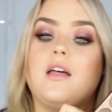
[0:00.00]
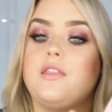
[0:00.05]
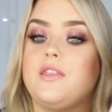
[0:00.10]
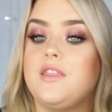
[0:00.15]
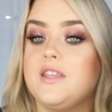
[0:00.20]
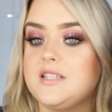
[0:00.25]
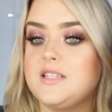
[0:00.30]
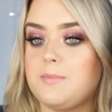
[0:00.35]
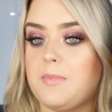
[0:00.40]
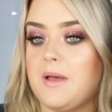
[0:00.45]

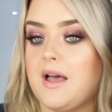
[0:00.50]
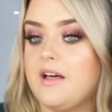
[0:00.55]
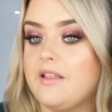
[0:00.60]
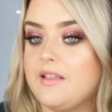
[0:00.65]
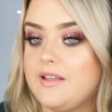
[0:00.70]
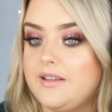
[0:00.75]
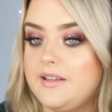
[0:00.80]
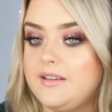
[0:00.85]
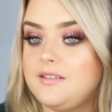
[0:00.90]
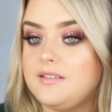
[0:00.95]
This
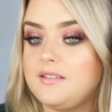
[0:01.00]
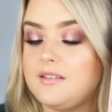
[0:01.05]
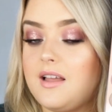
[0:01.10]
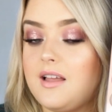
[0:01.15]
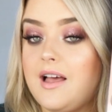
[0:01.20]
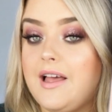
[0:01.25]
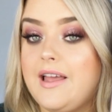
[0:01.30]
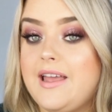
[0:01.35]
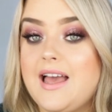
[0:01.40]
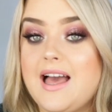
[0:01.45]
palette
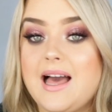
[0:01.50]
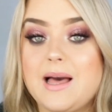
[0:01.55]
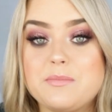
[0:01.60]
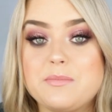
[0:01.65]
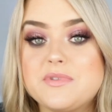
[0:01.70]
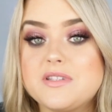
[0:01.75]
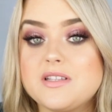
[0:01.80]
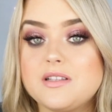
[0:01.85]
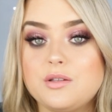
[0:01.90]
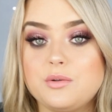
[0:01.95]
I
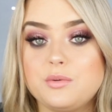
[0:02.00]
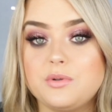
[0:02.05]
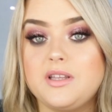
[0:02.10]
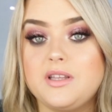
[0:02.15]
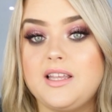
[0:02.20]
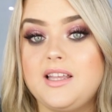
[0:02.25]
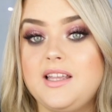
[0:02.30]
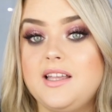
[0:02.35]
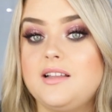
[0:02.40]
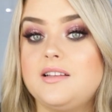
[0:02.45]

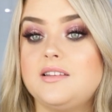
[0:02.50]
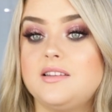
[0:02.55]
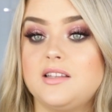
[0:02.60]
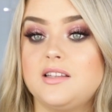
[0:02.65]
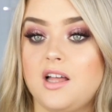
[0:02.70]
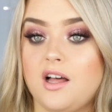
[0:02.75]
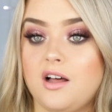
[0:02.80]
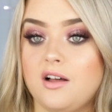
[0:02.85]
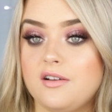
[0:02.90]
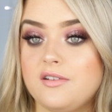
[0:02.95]
absolutely
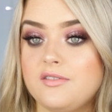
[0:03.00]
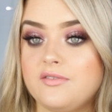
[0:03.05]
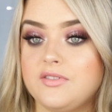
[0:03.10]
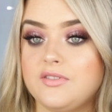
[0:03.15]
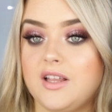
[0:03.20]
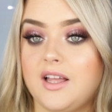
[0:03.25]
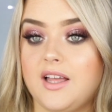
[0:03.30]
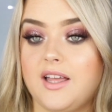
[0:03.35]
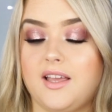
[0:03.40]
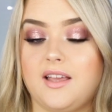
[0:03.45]
love.
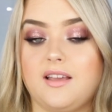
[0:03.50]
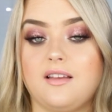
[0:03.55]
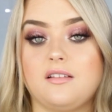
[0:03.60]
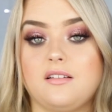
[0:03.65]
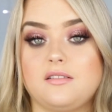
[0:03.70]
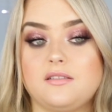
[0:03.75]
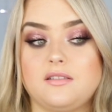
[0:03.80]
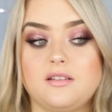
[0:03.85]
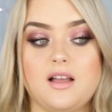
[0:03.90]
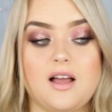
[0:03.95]
Like,
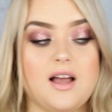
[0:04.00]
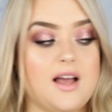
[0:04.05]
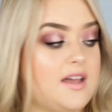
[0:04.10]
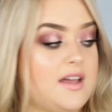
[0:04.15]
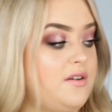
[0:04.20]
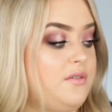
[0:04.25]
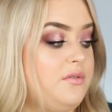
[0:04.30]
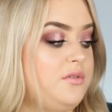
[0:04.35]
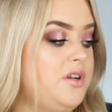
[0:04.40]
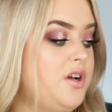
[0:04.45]

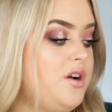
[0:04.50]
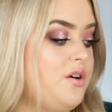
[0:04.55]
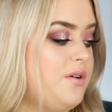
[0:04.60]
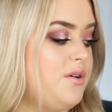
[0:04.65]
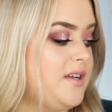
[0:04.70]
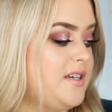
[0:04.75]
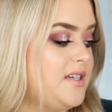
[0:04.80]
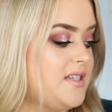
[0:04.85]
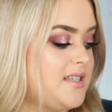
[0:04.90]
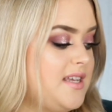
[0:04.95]
I don't know,
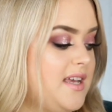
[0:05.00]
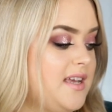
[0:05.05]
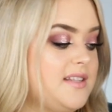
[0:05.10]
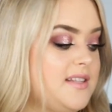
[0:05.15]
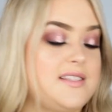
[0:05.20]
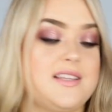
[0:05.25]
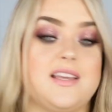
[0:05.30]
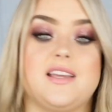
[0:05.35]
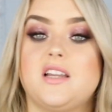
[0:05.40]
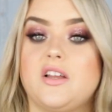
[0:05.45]
I just
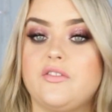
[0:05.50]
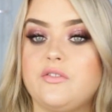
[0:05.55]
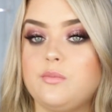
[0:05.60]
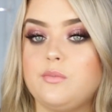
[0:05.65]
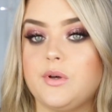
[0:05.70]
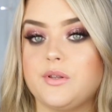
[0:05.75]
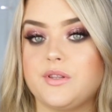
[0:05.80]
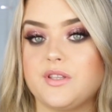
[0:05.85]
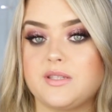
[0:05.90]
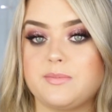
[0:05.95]
can't say enough
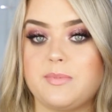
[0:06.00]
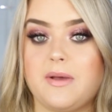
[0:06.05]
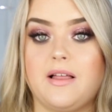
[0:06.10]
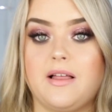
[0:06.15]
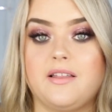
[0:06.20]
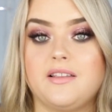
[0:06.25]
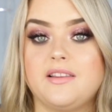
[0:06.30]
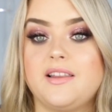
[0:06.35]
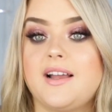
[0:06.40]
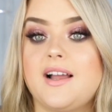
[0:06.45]
about this
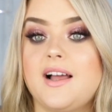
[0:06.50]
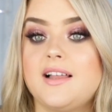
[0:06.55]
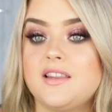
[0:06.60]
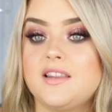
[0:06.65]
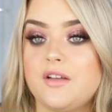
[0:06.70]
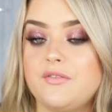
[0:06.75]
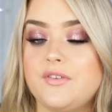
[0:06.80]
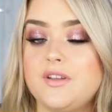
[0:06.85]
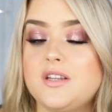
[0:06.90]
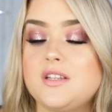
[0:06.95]
palette. Like, I
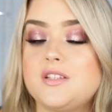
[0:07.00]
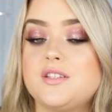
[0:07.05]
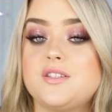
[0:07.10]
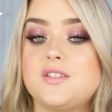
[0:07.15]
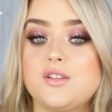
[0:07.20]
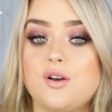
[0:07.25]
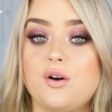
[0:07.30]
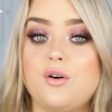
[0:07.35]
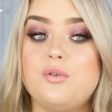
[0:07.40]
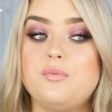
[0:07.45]
love it
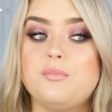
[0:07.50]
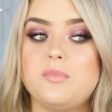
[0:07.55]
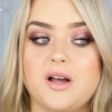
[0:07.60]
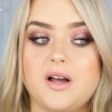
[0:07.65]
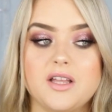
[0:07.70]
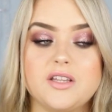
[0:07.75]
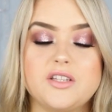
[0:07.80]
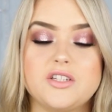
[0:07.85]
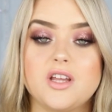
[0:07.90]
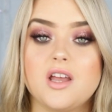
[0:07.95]
so
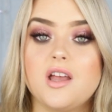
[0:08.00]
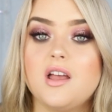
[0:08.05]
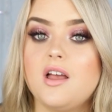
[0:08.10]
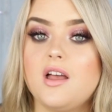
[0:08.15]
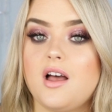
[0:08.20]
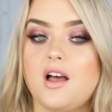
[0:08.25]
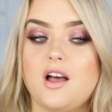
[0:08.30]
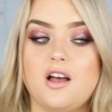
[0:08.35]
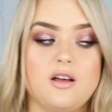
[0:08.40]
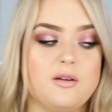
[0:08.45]
much.
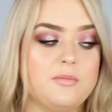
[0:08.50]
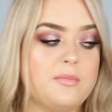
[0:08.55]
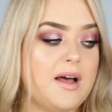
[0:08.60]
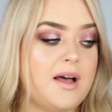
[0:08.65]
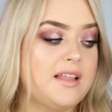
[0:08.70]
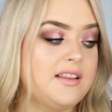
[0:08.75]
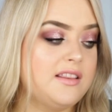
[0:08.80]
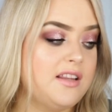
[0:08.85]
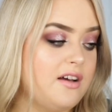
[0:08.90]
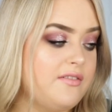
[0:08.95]

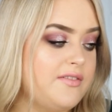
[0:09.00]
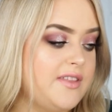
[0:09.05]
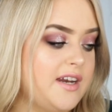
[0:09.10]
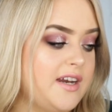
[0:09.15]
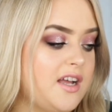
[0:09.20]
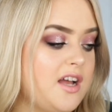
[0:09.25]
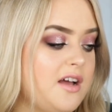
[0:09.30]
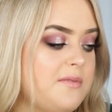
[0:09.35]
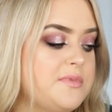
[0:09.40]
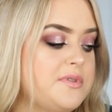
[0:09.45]
I love that
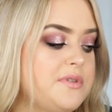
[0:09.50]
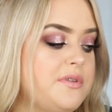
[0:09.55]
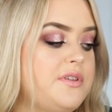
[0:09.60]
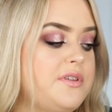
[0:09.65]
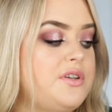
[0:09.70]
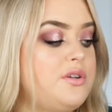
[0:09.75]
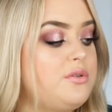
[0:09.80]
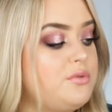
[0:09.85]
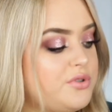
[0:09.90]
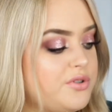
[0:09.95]
it comes with
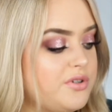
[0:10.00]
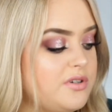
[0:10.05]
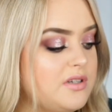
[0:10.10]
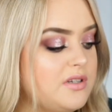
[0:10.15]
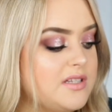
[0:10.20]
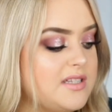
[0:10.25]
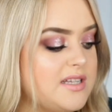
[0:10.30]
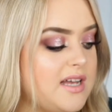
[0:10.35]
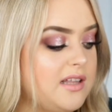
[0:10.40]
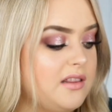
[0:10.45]

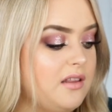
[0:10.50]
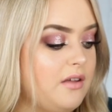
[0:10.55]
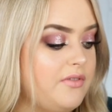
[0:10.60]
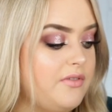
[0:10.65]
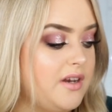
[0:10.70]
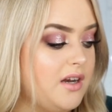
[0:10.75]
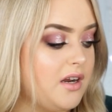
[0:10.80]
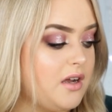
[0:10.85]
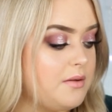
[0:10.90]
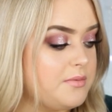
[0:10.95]
neutrals. I love
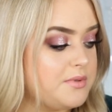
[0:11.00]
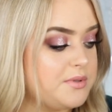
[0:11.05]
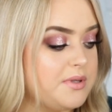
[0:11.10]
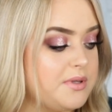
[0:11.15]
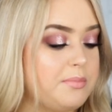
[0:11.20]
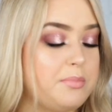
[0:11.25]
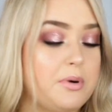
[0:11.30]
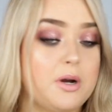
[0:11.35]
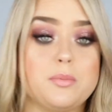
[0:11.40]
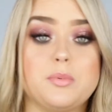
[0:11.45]
that it comes
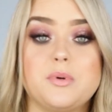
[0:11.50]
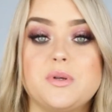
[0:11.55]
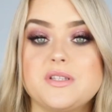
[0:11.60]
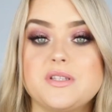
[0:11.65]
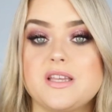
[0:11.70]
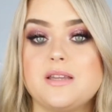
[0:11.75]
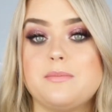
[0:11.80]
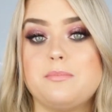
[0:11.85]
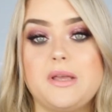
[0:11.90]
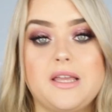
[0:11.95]
with
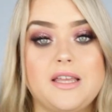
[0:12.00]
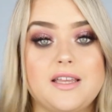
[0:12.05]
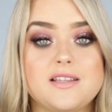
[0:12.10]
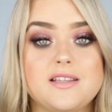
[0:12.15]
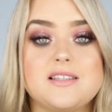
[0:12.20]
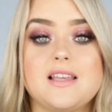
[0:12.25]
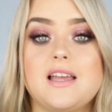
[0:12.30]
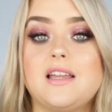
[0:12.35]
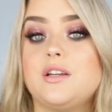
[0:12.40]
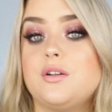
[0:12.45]
purples and
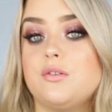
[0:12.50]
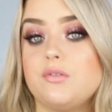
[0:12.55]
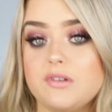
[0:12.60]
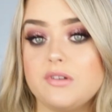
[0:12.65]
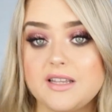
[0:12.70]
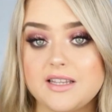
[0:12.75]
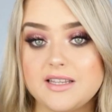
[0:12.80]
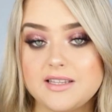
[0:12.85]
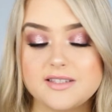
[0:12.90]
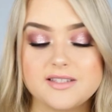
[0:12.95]
pinks and
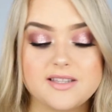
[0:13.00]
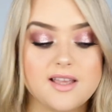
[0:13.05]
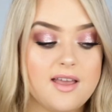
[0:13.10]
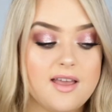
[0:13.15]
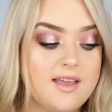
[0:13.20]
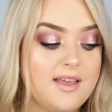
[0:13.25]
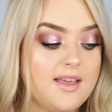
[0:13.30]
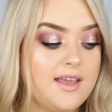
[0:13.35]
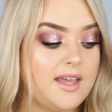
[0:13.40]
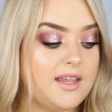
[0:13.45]
greens,
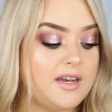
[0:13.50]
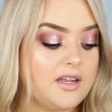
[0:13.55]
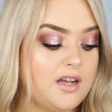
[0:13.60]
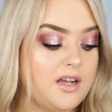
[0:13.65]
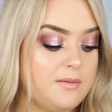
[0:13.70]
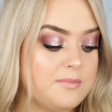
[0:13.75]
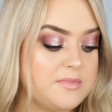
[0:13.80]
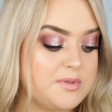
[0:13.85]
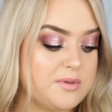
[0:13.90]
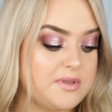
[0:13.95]
and it
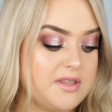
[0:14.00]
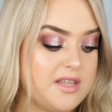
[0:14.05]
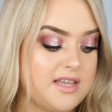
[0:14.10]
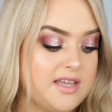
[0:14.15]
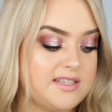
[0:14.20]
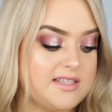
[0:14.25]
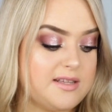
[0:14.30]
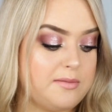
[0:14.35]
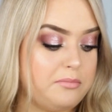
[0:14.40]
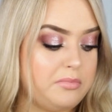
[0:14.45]
comes with
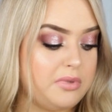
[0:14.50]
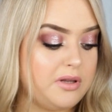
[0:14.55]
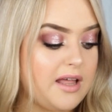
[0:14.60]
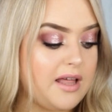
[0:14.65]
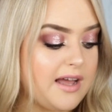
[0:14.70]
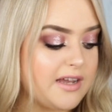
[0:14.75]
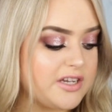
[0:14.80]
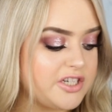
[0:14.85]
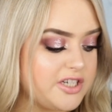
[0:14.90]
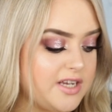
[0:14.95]
like some
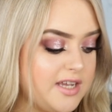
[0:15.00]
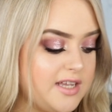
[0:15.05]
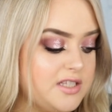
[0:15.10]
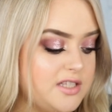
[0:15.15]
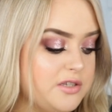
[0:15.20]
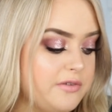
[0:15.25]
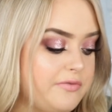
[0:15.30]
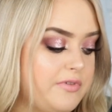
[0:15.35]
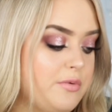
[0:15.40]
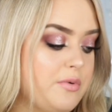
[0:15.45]
black
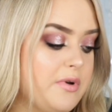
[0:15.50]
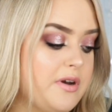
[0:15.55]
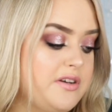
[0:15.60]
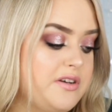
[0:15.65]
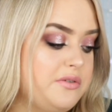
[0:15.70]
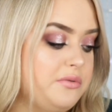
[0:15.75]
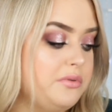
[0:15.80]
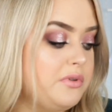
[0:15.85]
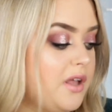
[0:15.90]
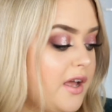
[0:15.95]
shades, so if you want to
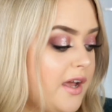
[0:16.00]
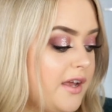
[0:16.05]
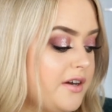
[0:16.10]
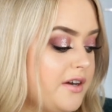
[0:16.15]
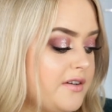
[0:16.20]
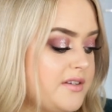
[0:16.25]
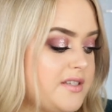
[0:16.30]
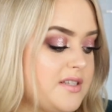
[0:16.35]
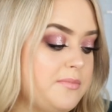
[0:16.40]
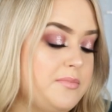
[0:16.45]
do
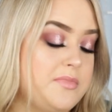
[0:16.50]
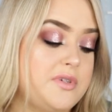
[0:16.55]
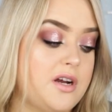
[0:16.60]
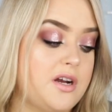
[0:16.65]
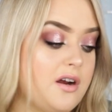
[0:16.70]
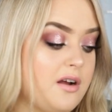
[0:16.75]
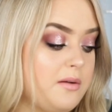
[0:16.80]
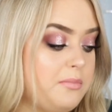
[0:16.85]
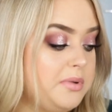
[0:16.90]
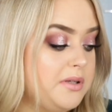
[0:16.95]
liner, some
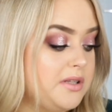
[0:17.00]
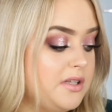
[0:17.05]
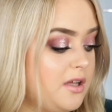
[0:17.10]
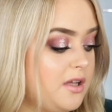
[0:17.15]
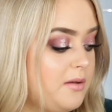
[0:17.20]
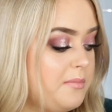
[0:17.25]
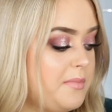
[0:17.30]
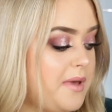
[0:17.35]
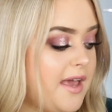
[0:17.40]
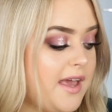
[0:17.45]
dark
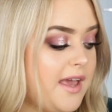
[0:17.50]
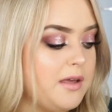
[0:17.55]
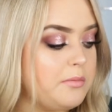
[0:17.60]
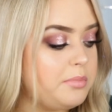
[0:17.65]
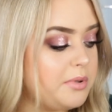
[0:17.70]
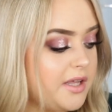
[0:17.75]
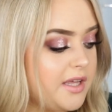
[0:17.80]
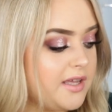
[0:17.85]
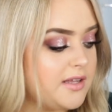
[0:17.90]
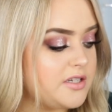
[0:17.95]
plum
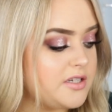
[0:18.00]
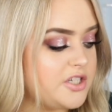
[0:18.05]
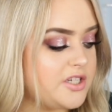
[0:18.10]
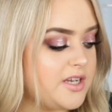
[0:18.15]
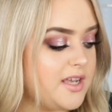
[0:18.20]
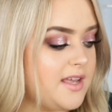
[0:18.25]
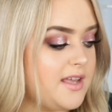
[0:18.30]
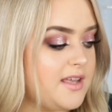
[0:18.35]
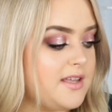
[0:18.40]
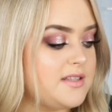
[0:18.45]
eggplant
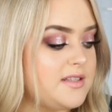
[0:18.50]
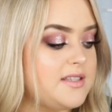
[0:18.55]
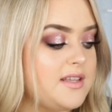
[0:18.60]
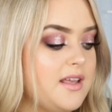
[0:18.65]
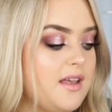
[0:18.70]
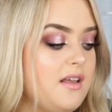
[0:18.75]
shades,